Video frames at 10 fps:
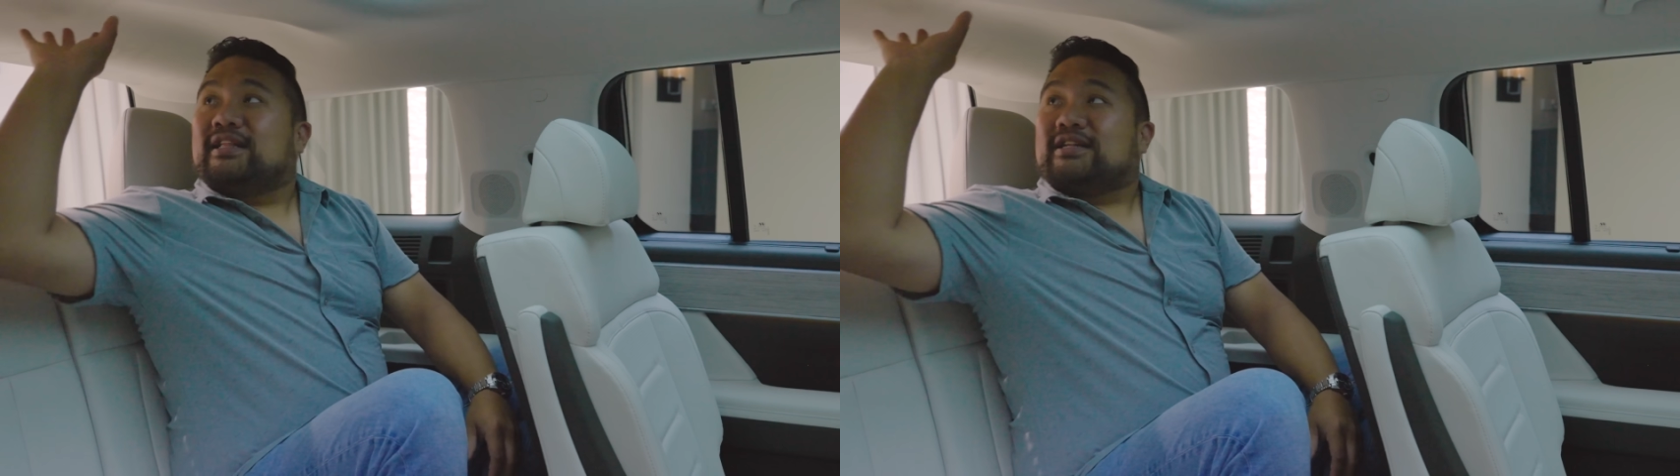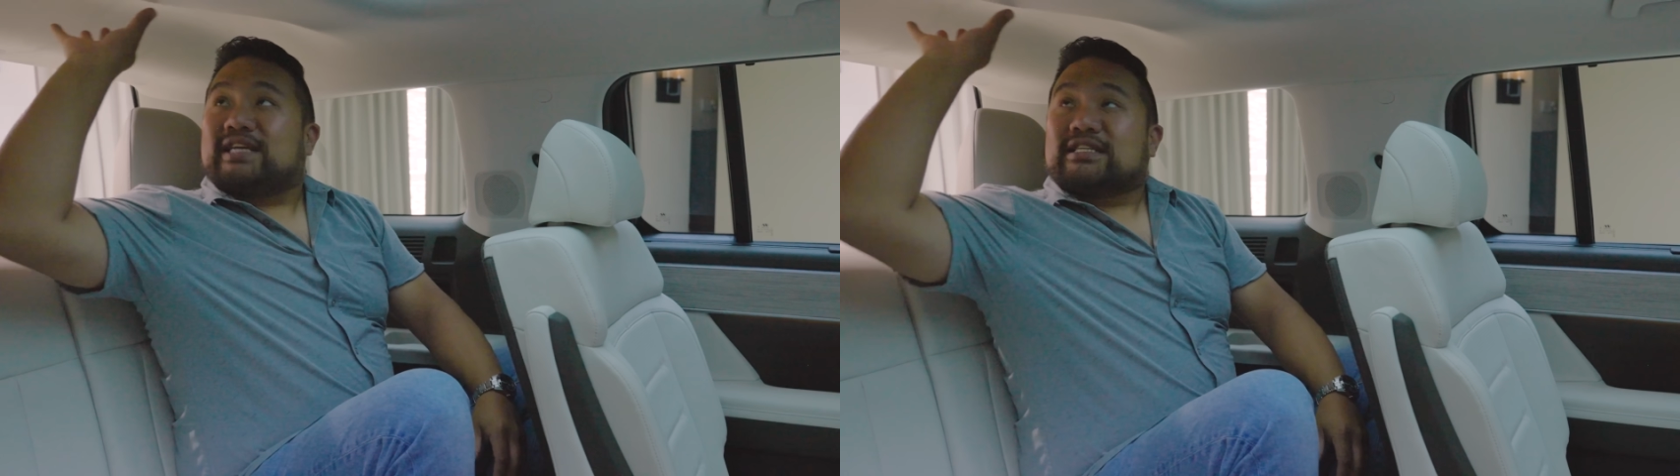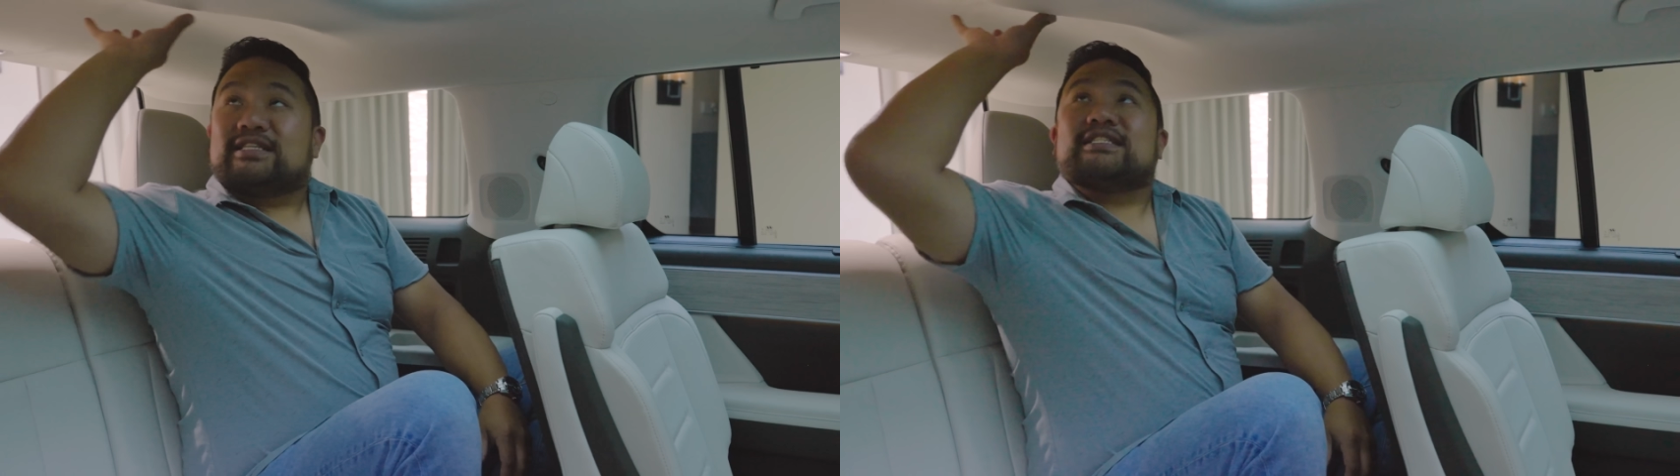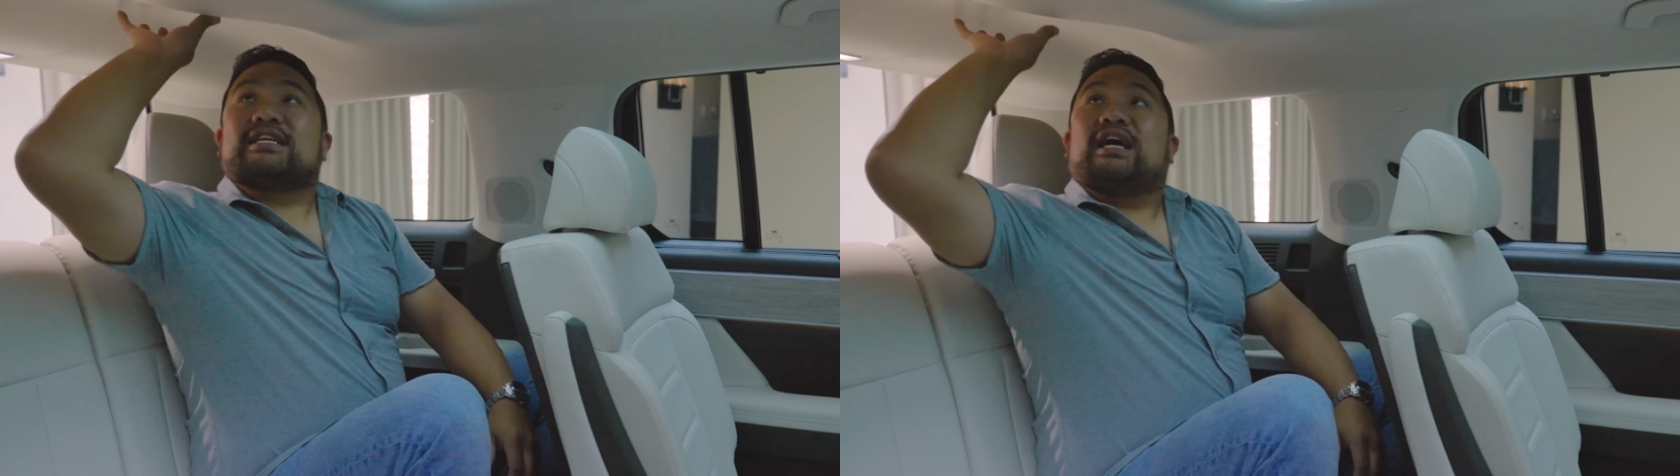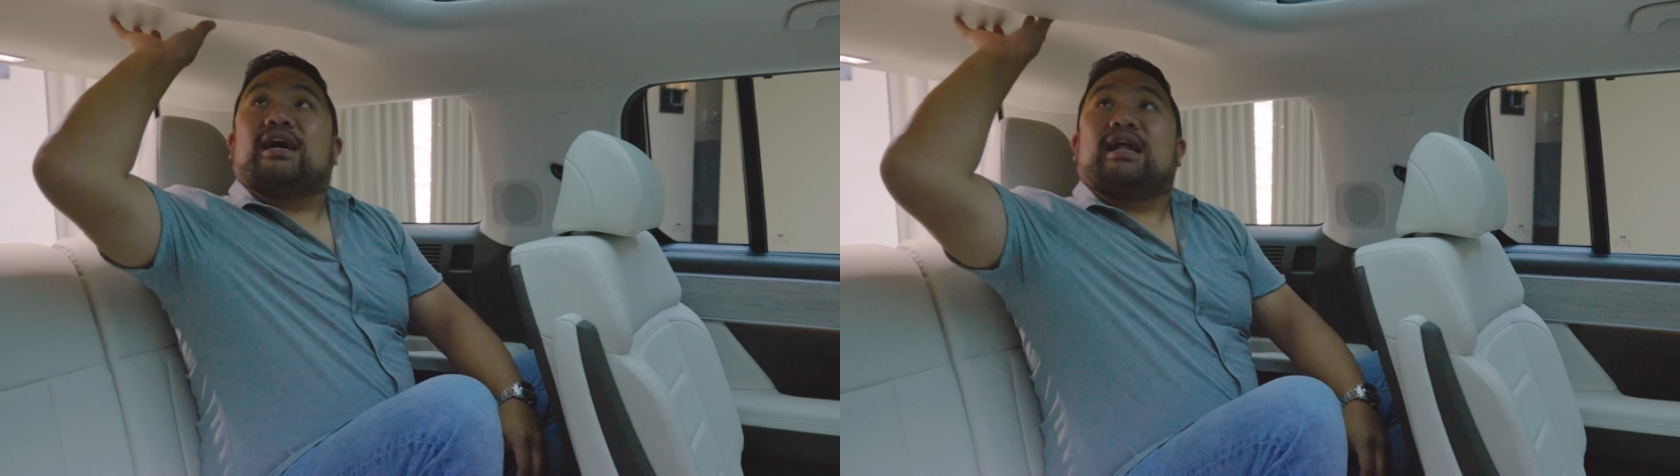There's actually this
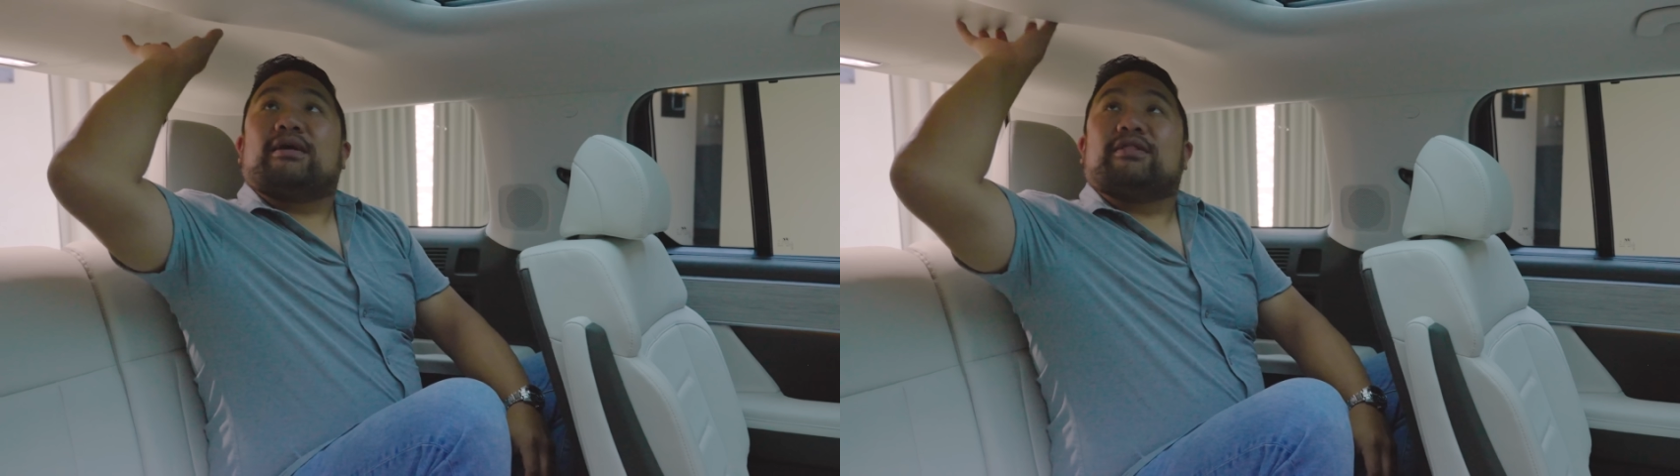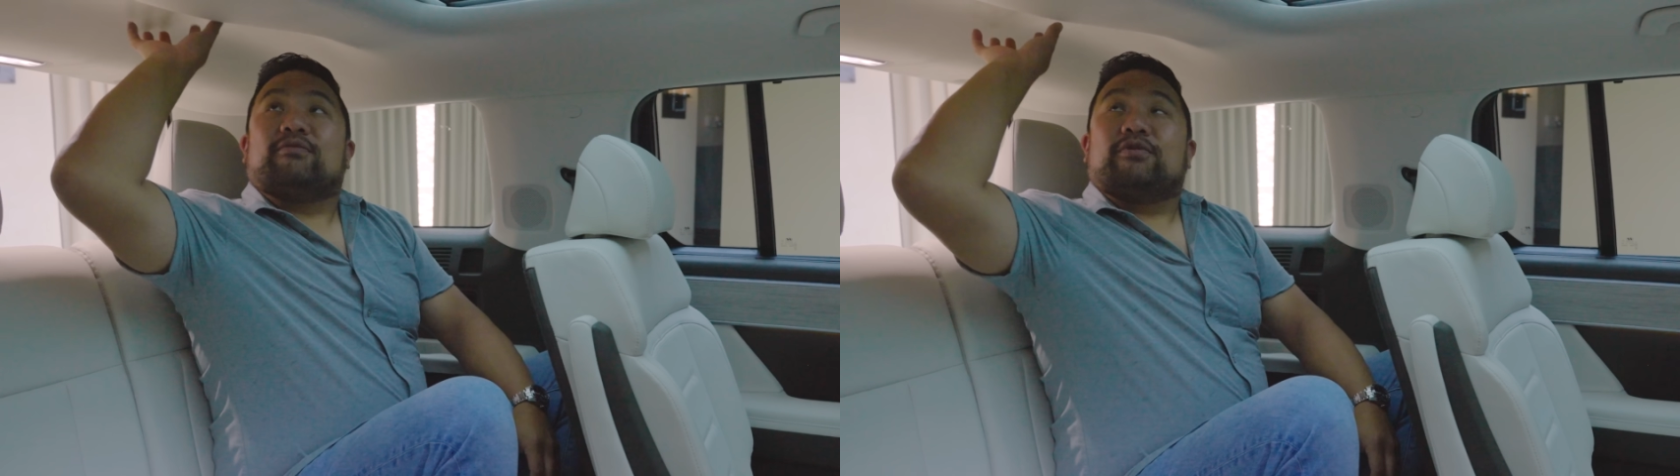cutout in the